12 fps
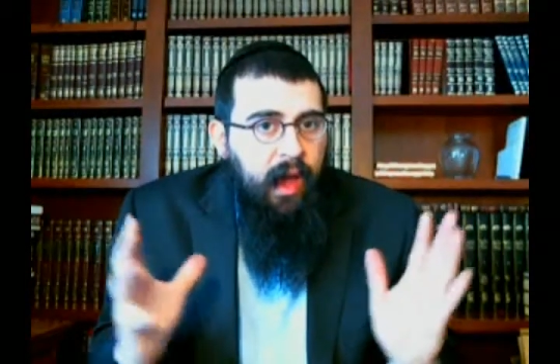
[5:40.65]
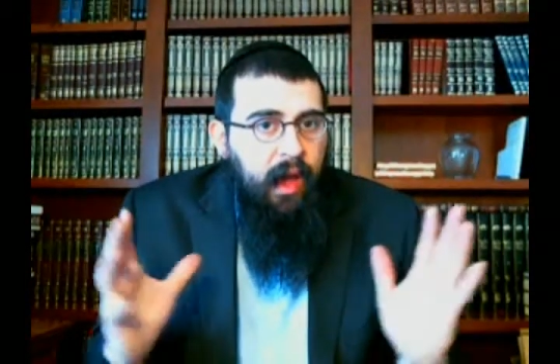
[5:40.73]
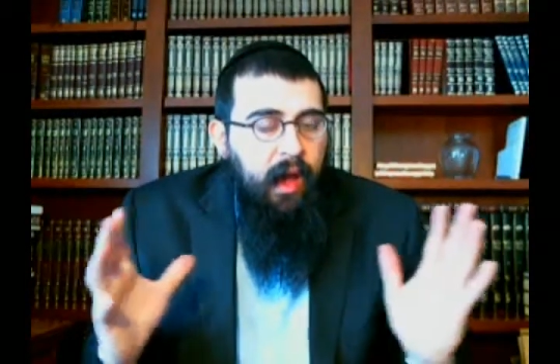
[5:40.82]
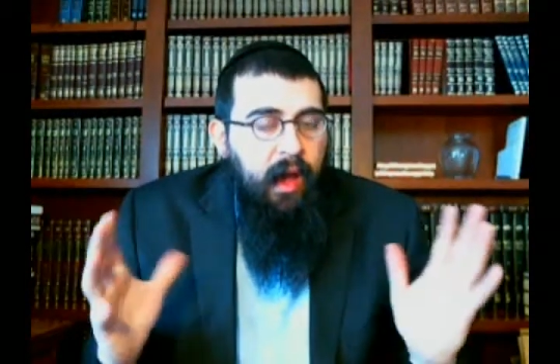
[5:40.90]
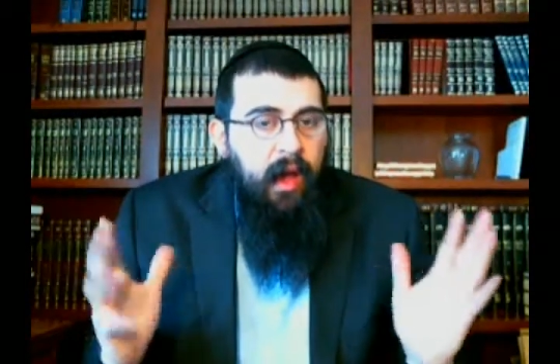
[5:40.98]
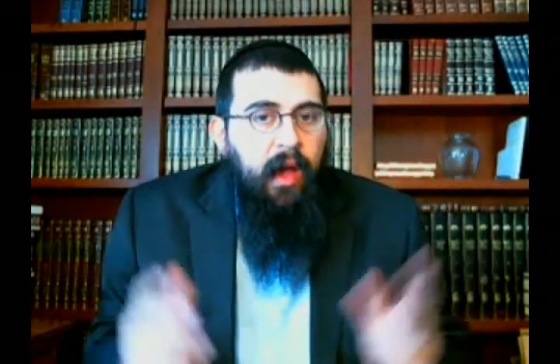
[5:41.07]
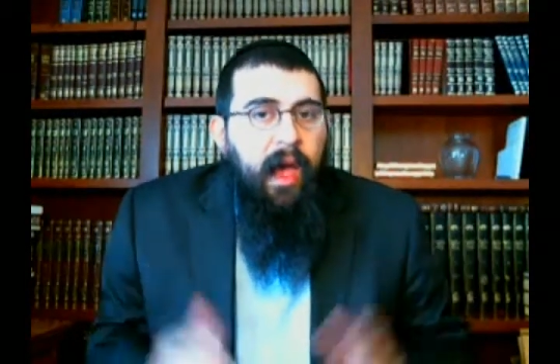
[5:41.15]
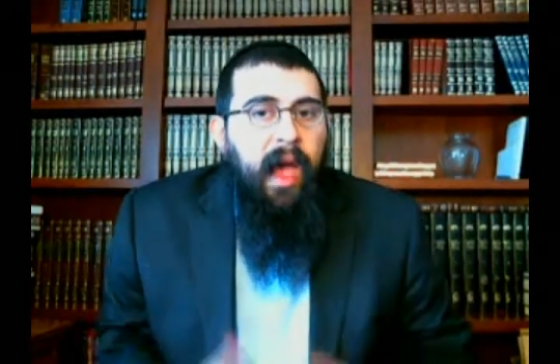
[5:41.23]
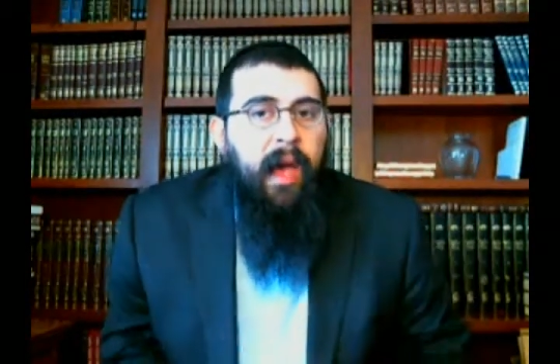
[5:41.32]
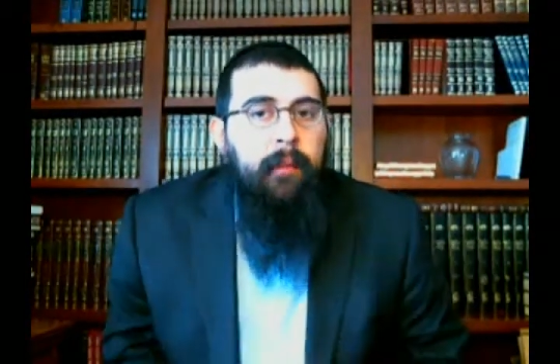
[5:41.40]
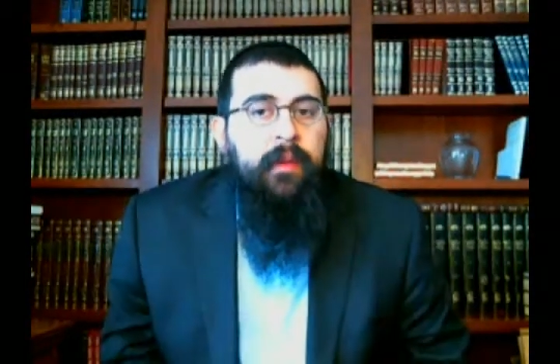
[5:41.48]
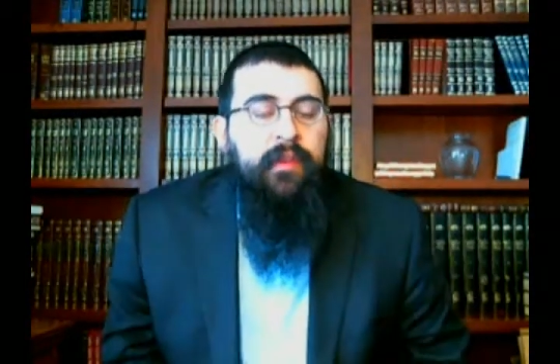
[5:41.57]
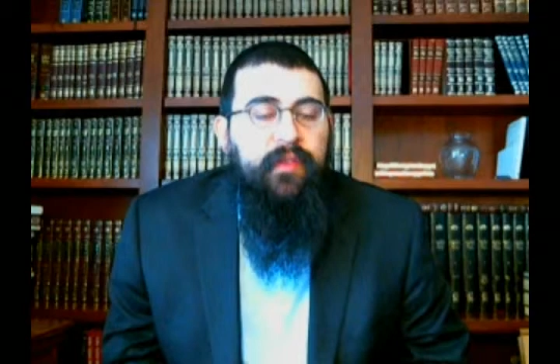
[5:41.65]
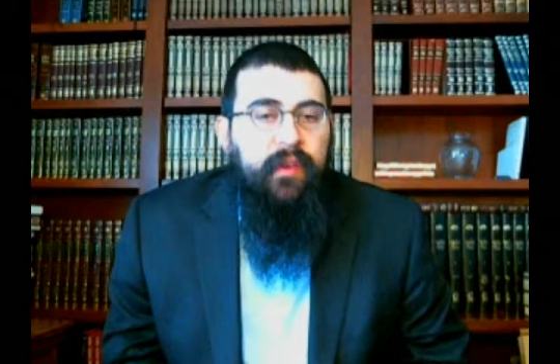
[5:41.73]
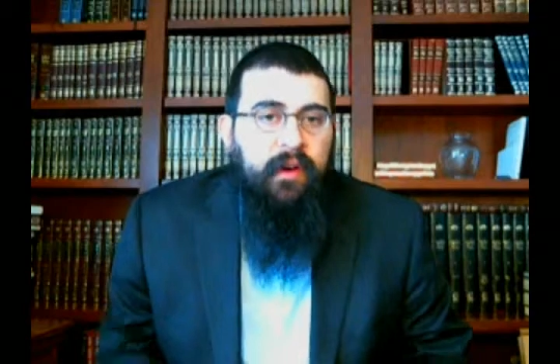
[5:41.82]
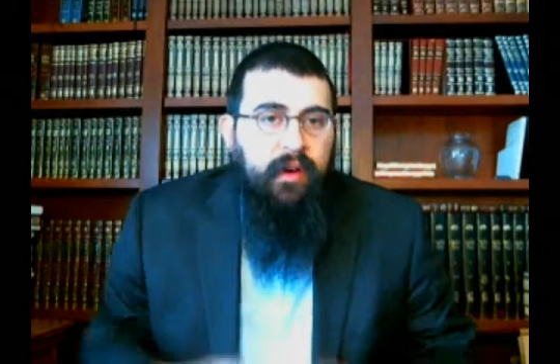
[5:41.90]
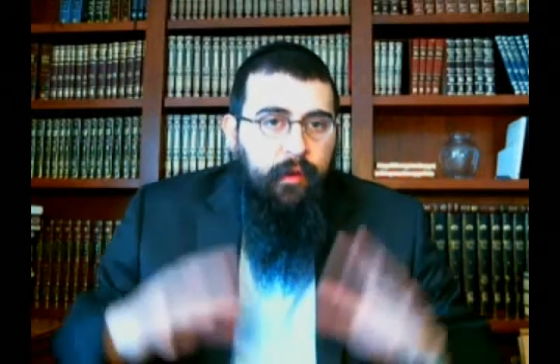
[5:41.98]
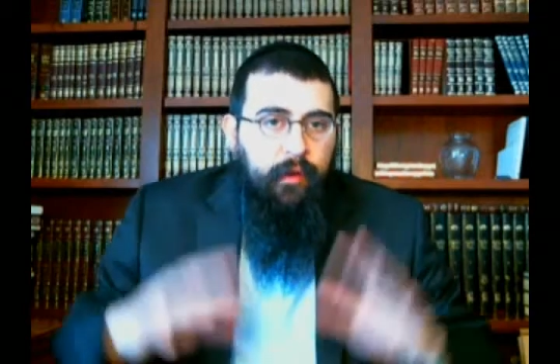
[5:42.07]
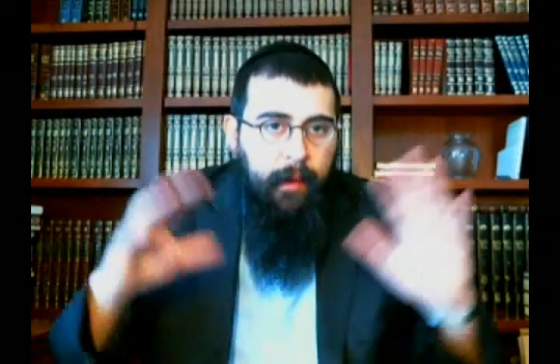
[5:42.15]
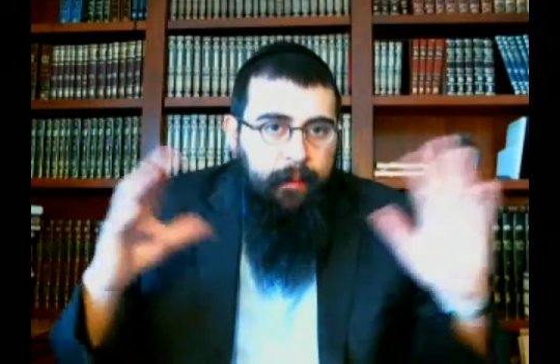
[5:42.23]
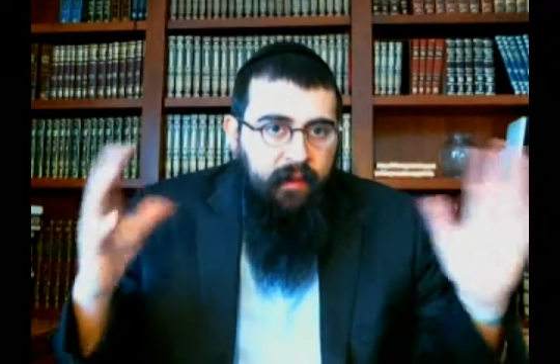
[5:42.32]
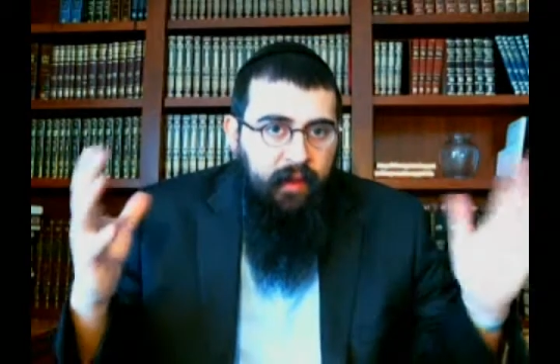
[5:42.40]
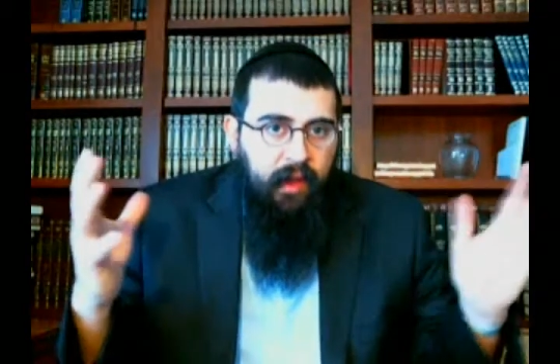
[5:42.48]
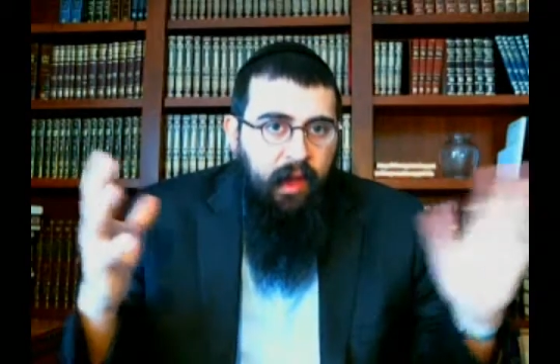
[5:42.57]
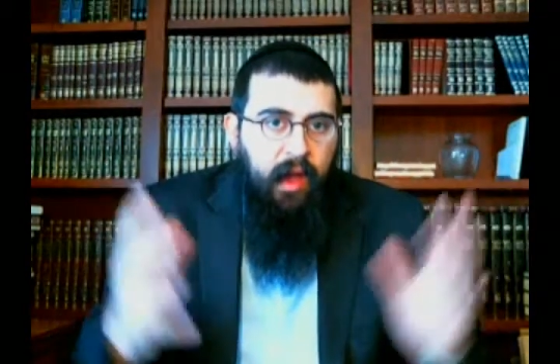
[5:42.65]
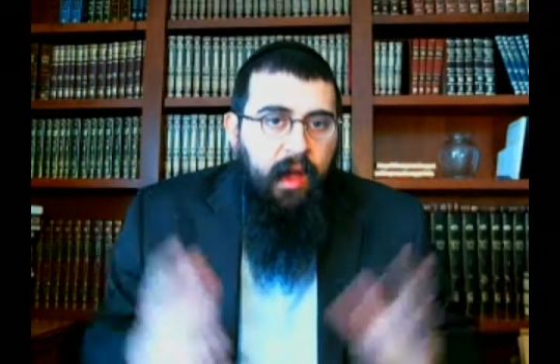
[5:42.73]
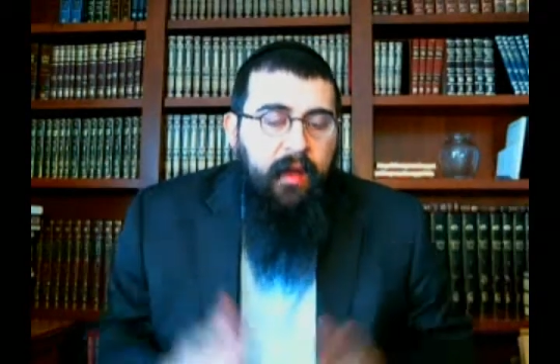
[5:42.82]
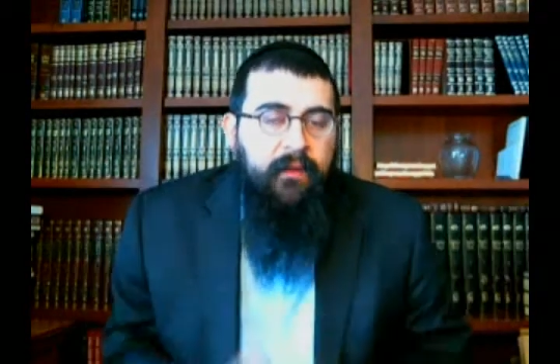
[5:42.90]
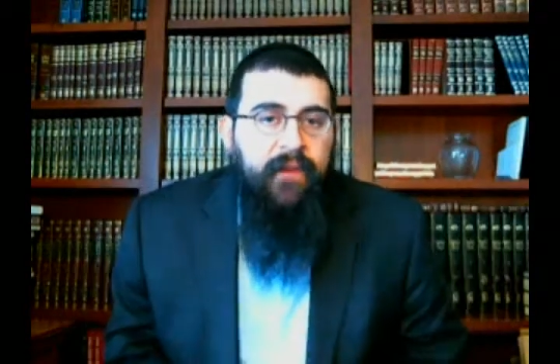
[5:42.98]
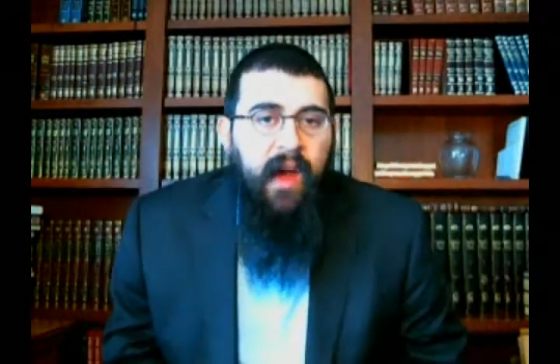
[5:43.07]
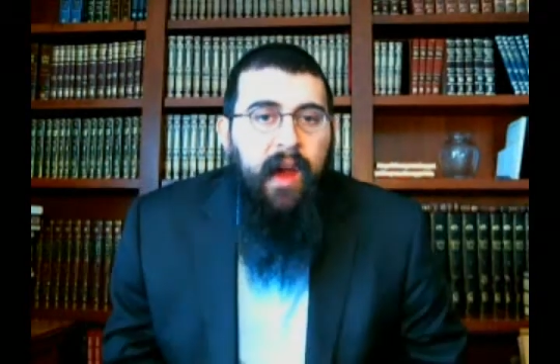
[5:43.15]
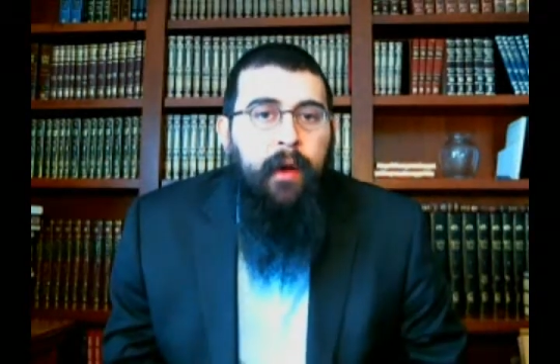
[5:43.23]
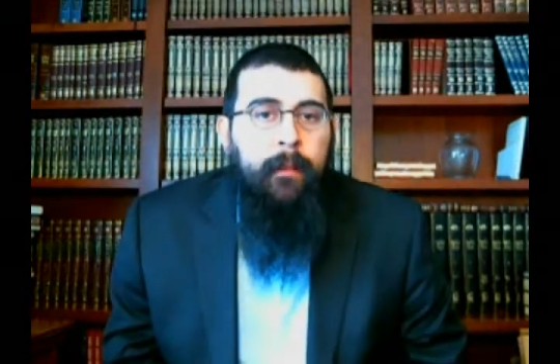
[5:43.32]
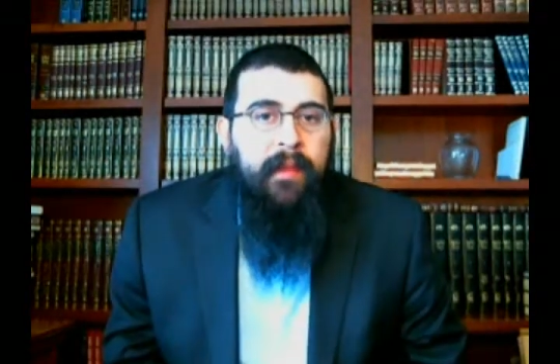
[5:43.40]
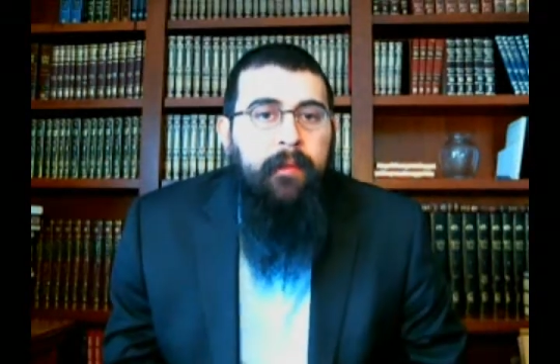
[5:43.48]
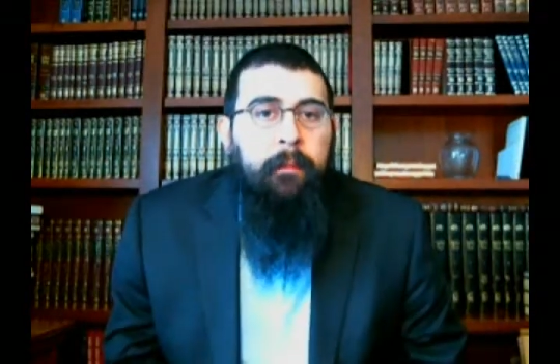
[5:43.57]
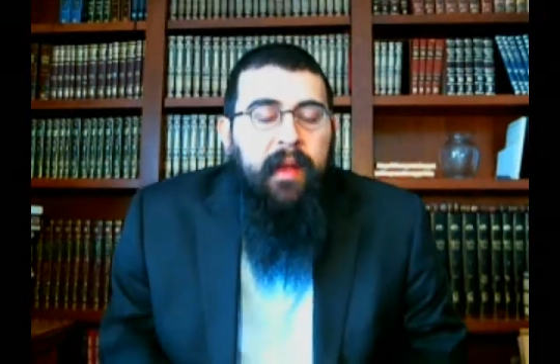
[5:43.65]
atmosphere, in a corrupt environment,